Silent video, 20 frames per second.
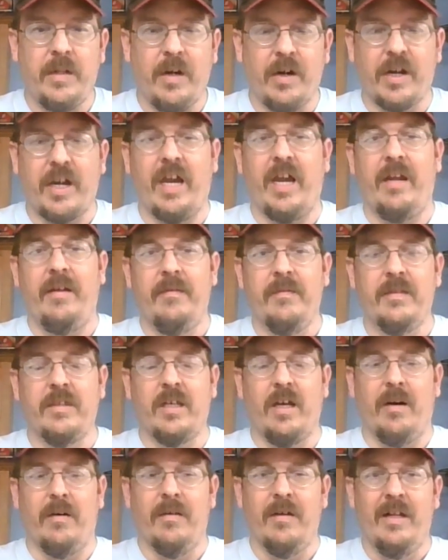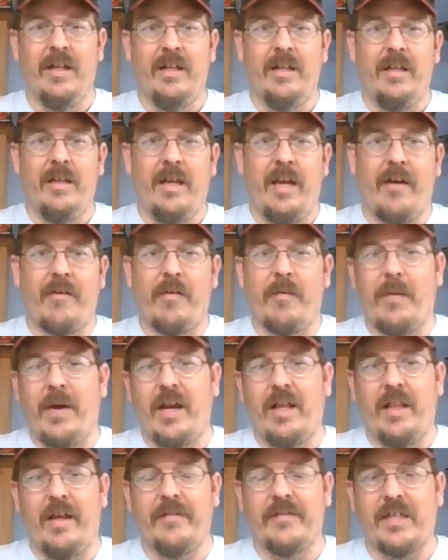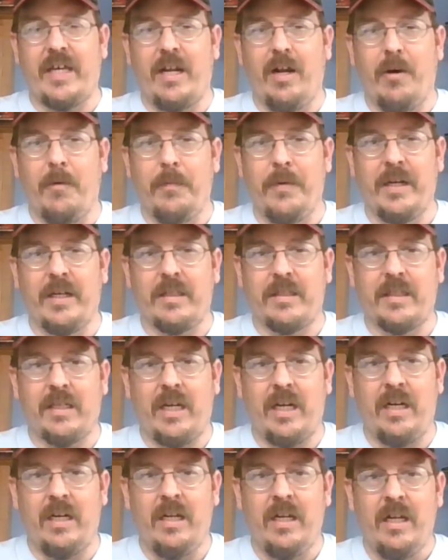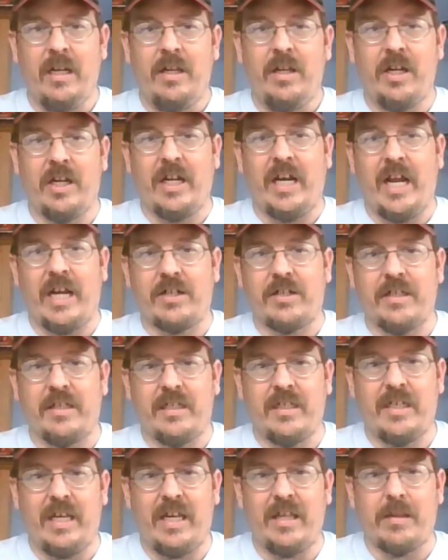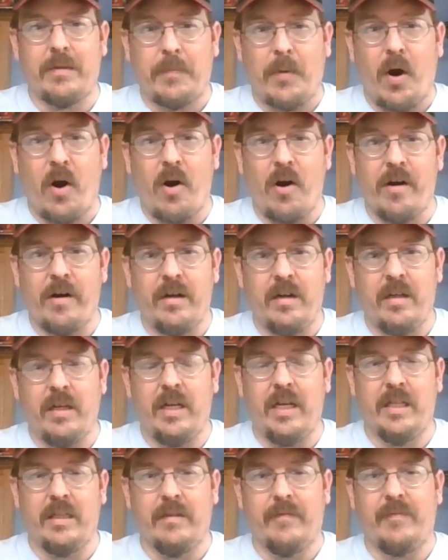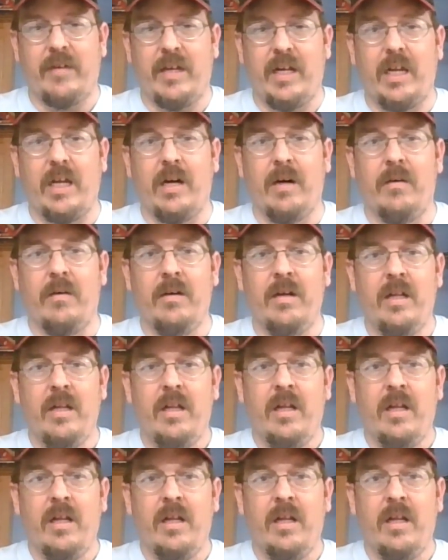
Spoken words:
Okay, so everybody loves that opening scene. You can actually see the barn in the video.